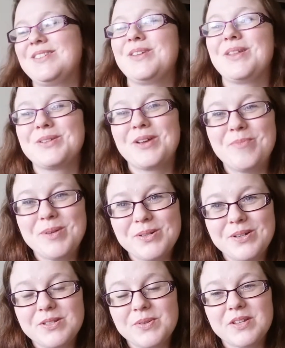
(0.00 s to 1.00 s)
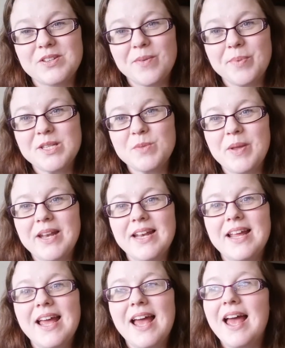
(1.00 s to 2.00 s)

what I've been doing as well. So I've been spinning.